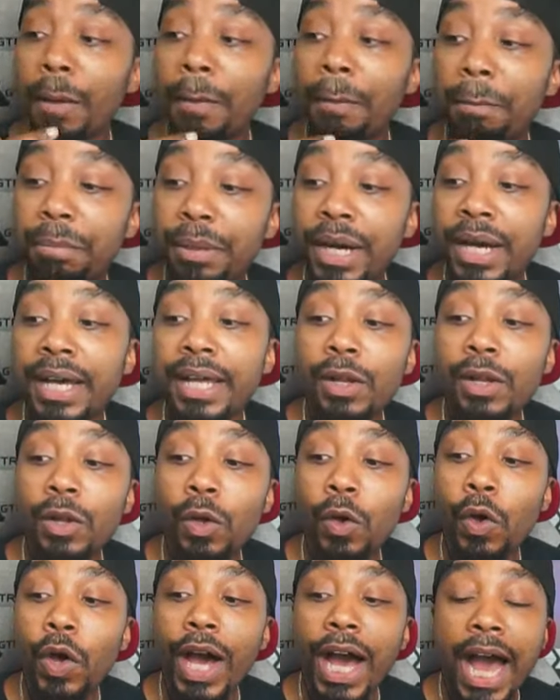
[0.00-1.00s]
But
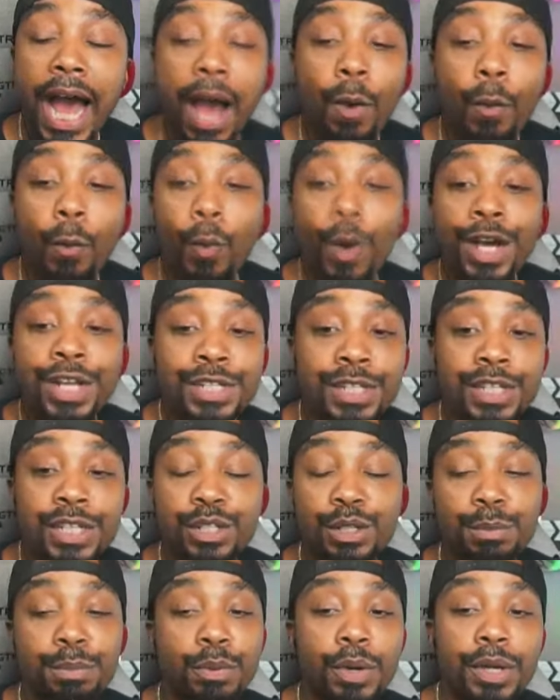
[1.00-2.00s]
I was
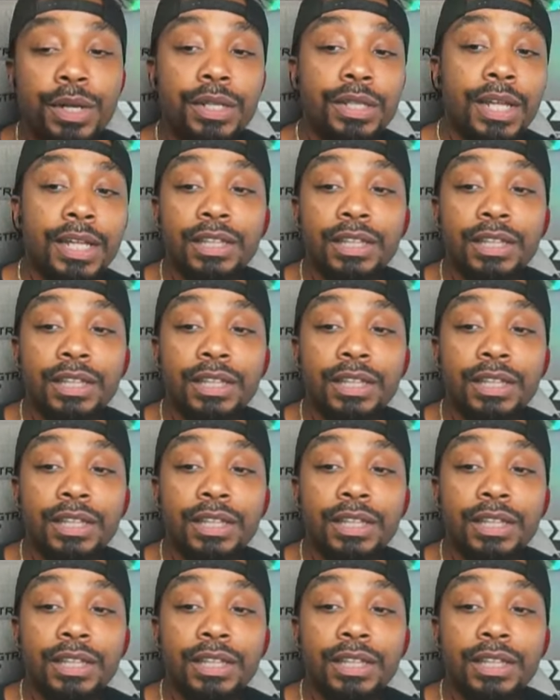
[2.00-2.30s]
disappointed